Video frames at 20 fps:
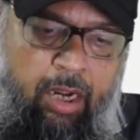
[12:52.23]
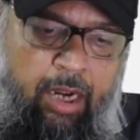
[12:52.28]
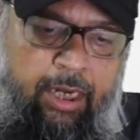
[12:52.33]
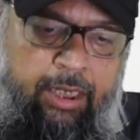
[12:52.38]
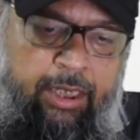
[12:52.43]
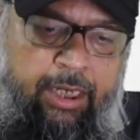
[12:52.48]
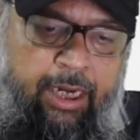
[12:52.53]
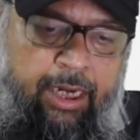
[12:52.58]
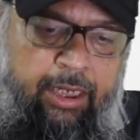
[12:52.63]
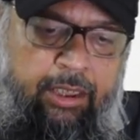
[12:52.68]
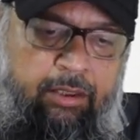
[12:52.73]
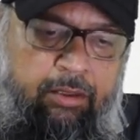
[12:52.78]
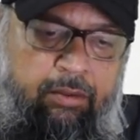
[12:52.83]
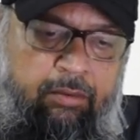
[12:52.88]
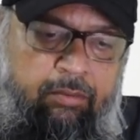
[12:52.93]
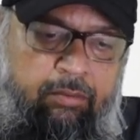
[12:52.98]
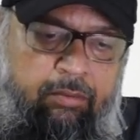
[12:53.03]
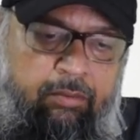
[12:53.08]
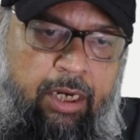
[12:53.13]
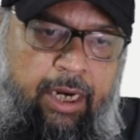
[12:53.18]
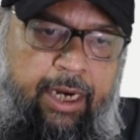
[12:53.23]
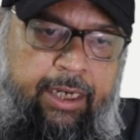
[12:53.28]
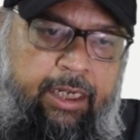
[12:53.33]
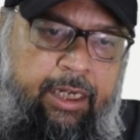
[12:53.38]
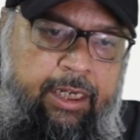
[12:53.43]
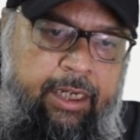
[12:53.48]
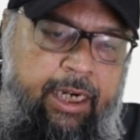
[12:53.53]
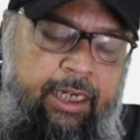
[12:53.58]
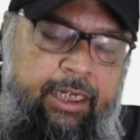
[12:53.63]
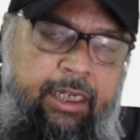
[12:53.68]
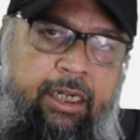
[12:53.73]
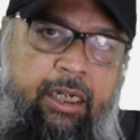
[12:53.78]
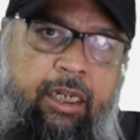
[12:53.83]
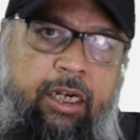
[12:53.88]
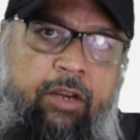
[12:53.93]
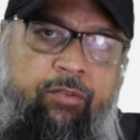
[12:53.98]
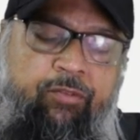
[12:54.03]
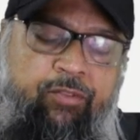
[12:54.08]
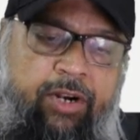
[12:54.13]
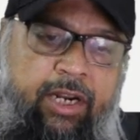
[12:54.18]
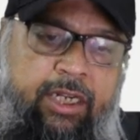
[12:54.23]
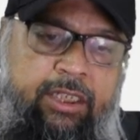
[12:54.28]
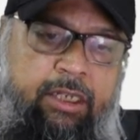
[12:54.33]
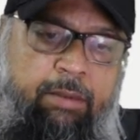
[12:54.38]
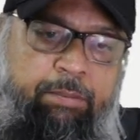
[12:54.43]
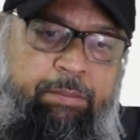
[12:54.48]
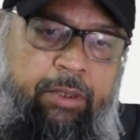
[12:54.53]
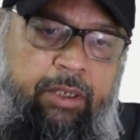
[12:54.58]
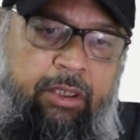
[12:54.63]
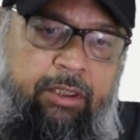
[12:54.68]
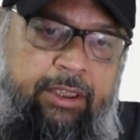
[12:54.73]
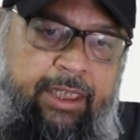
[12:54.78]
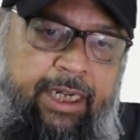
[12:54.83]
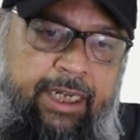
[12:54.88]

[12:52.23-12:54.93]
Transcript: I can add a category, for example,